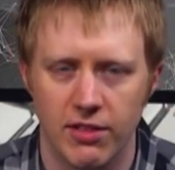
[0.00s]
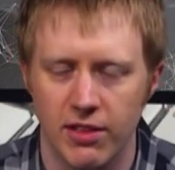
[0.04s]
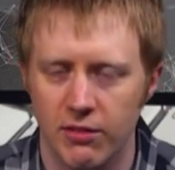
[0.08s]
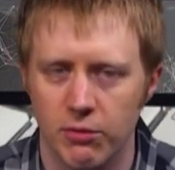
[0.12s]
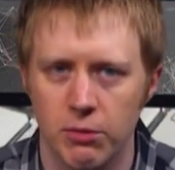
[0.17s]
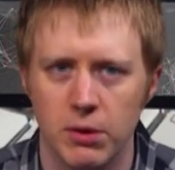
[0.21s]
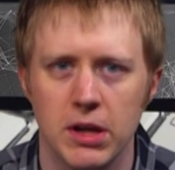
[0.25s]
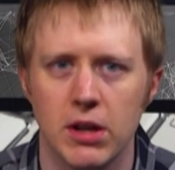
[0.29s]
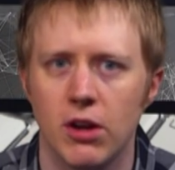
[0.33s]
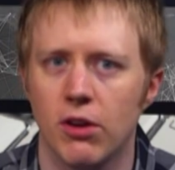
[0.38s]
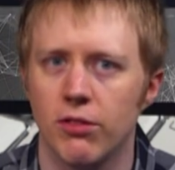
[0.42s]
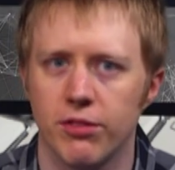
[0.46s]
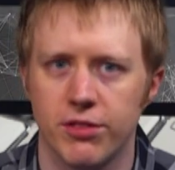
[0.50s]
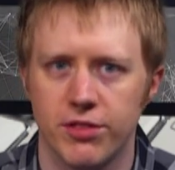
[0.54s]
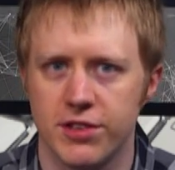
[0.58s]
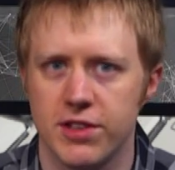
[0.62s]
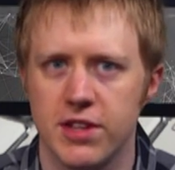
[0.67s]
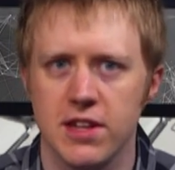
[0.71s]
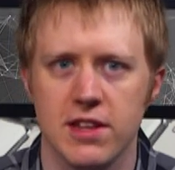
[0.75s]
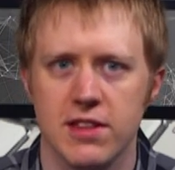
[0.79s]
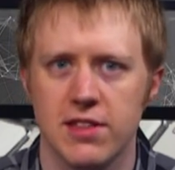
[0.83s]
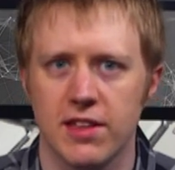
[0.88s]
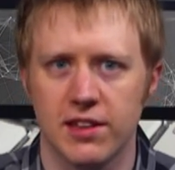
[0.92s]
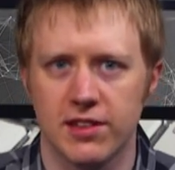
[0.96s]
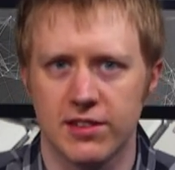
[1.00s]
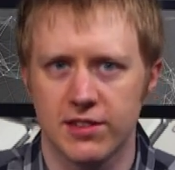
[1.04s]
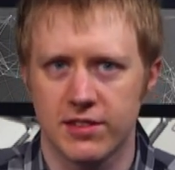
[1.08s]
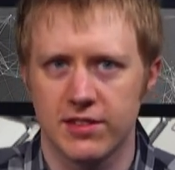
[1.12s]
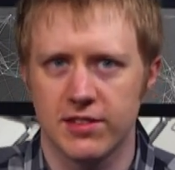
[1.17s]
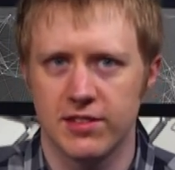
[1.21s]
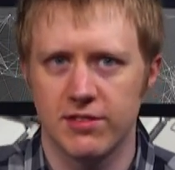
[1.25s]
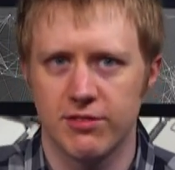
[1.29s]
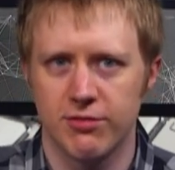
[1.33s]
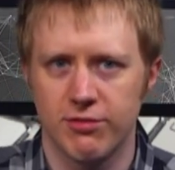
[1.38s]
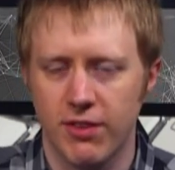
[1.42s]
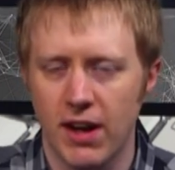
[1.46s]
we don't see
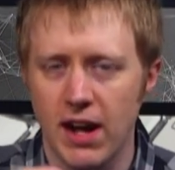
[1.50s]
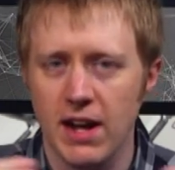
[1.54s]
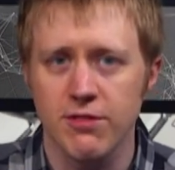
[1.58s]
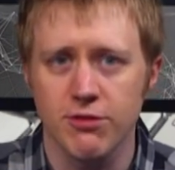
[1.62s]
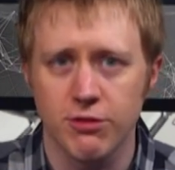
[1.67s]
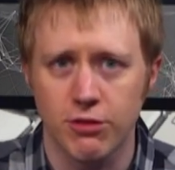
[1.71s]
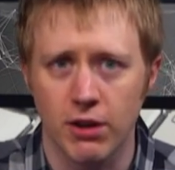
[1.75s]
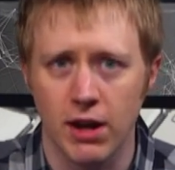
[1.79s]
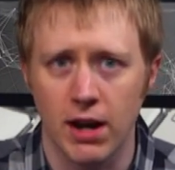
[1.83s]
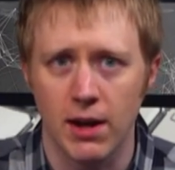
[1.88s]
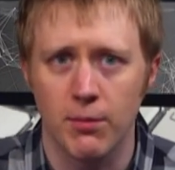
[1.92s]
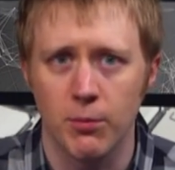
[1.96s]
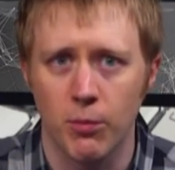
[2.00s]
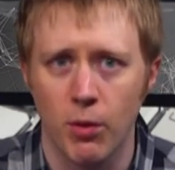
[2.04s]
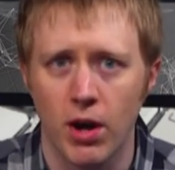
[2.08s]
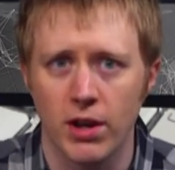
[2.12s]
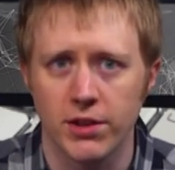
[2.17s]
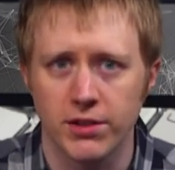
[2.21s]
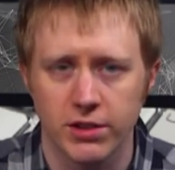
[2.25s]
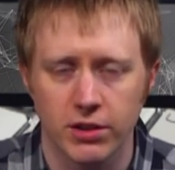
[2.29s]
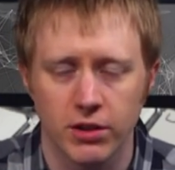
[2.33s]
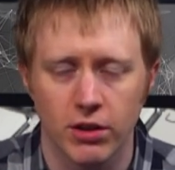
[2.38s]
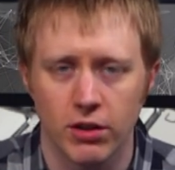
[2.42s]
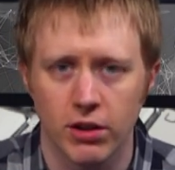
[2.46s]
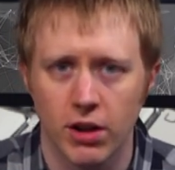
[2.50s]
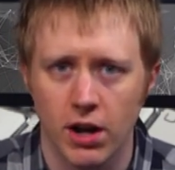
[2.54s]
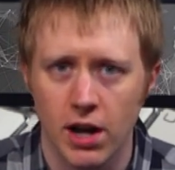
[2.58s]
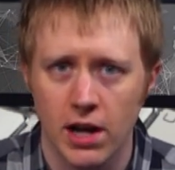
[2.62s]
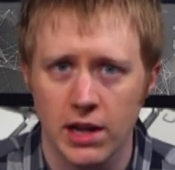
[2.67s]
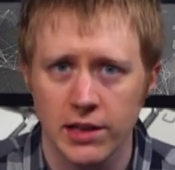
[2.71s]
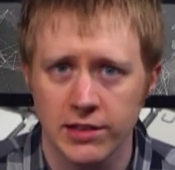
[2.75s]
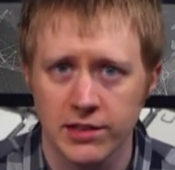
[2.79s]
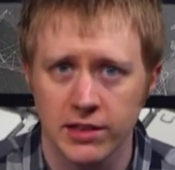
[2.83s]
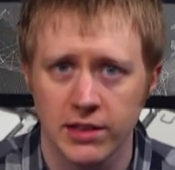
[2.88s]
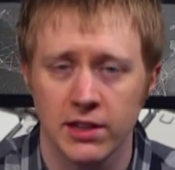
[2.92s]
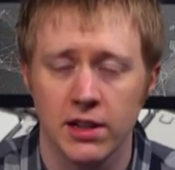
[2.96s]
this five gram want to go to
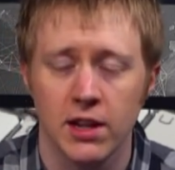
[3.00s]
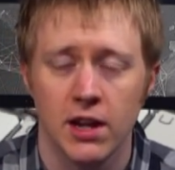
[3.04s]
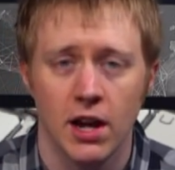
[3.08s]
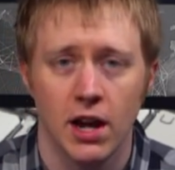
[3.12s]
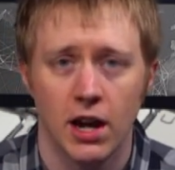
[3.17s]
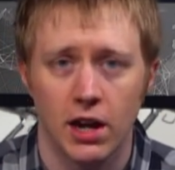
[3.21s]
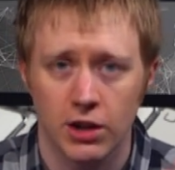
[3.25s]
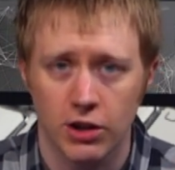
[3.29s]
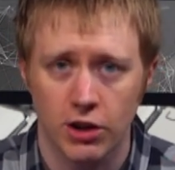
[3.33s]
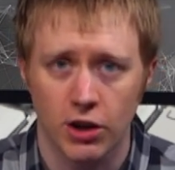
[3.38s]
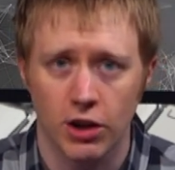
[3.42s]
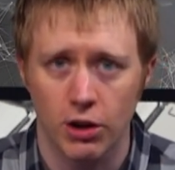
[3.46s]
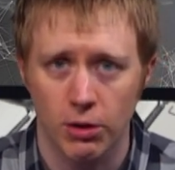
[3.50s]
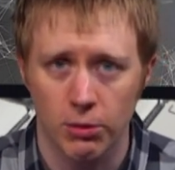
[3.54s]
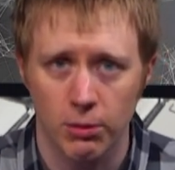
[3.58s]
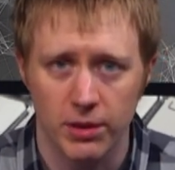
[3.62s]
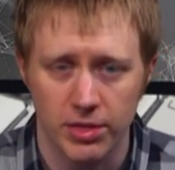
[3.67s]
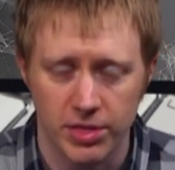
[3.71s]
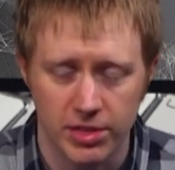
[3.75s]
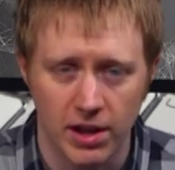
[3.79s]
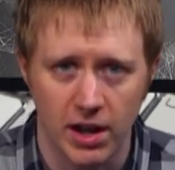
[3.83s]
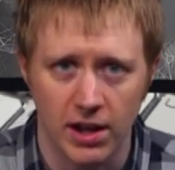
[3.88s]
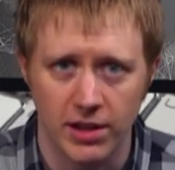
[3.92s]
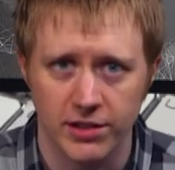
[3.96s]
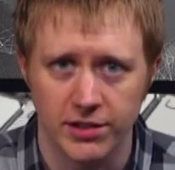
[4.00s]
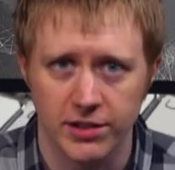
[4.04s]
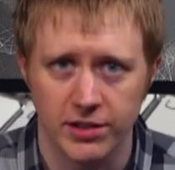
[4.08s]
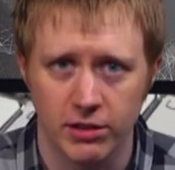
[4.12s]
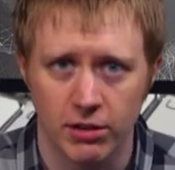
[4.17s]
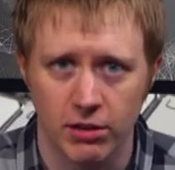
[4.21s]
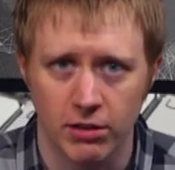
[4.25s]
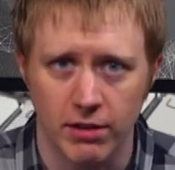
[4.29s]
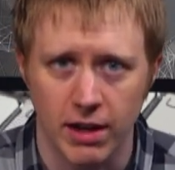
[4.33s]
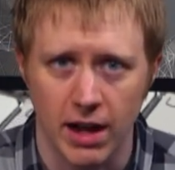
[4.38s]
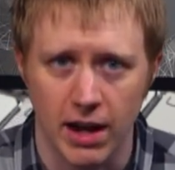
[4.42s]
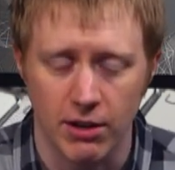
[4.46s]
Austin occur with
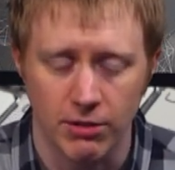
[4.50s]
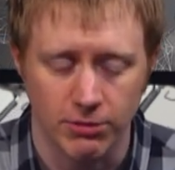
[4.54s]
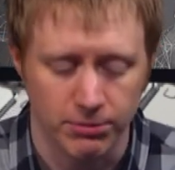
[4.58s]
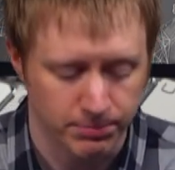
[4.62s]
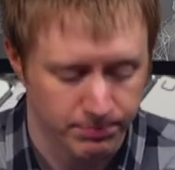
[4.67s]
non-zero count.